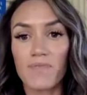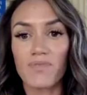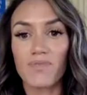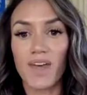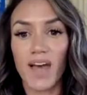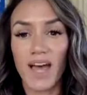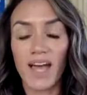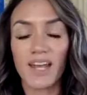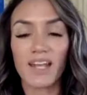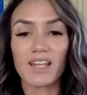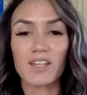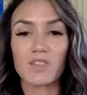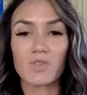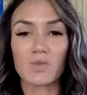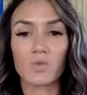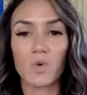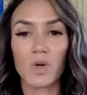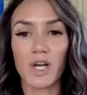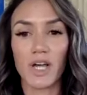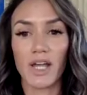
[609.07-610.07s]
that is
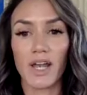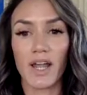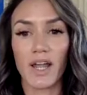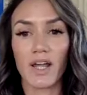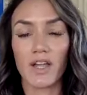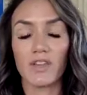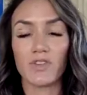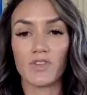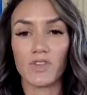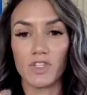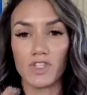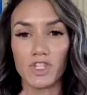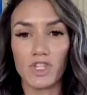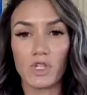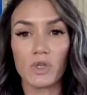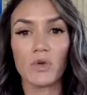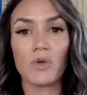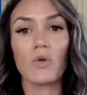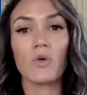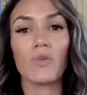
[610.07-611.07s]
what the
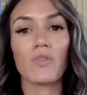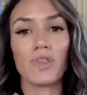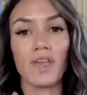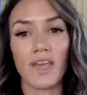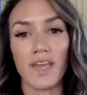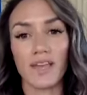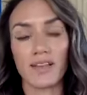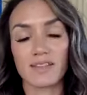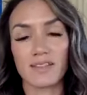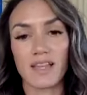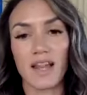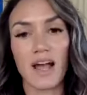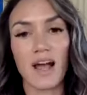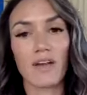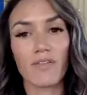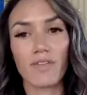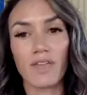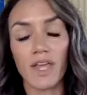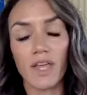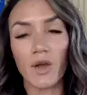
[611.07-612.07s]
two things that I
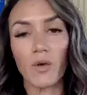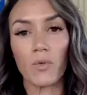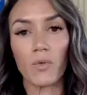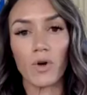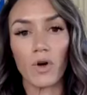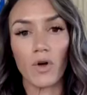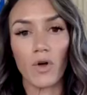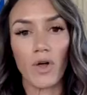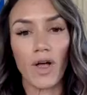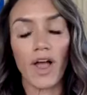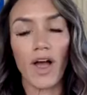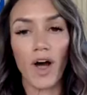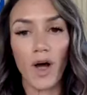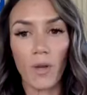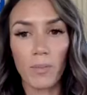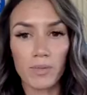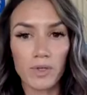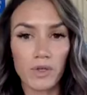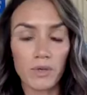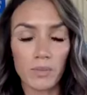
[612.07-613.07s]
think will
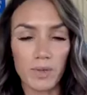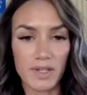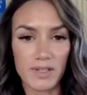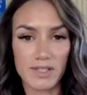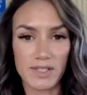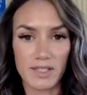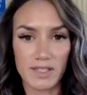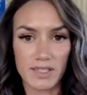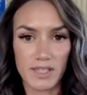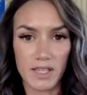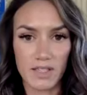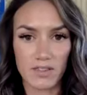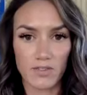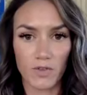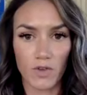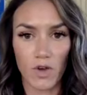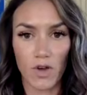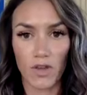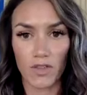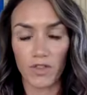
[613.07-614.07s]
help you be
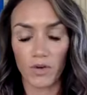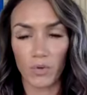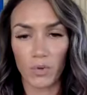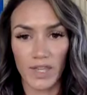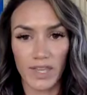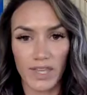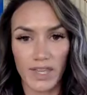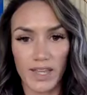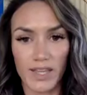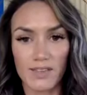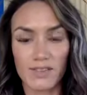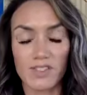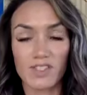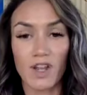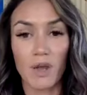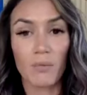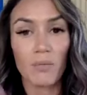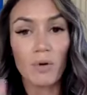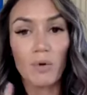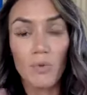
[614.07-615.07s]
successful on the weekends.
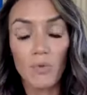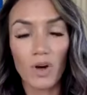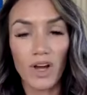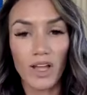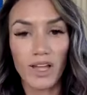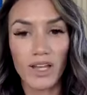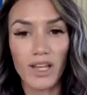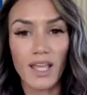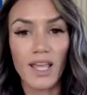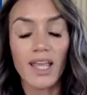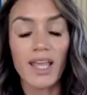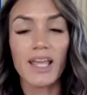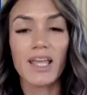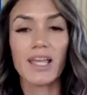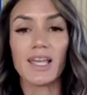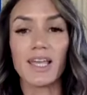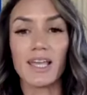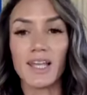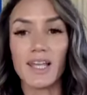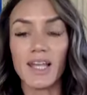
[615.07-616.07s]
Number one,
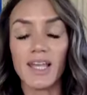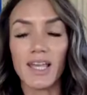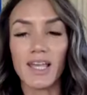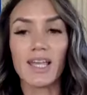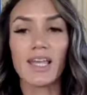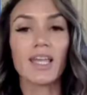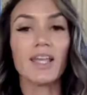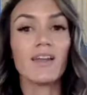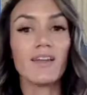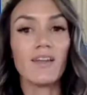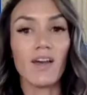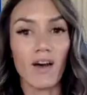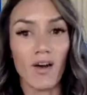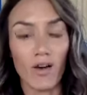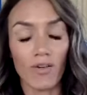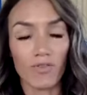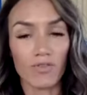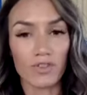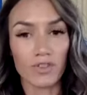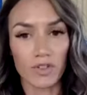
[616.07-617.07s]
eating
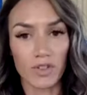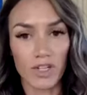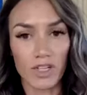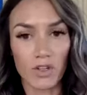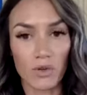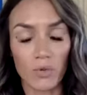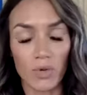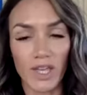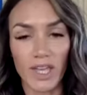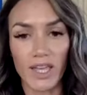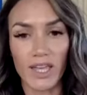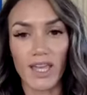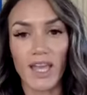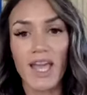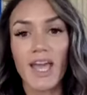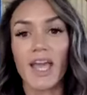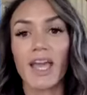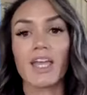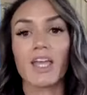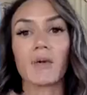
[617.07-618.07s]
enough during the week.
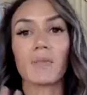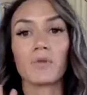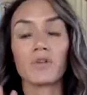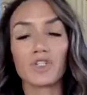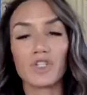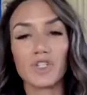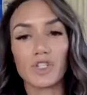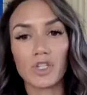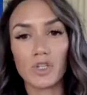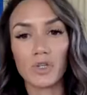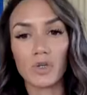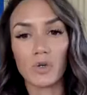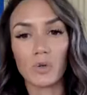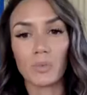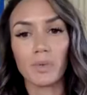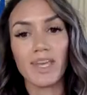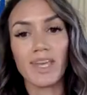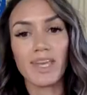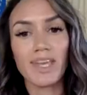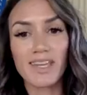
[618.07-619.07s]
And number two,
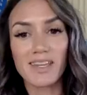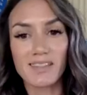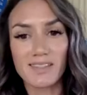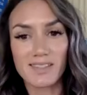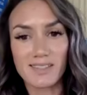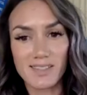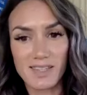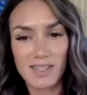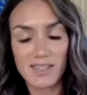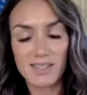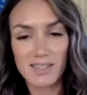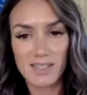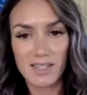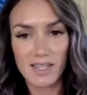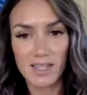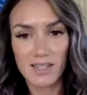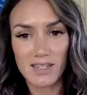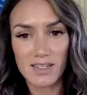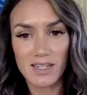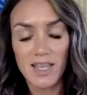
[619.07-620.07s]
being
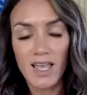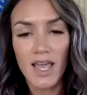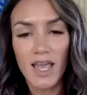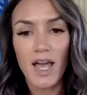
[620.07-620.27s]
consistent.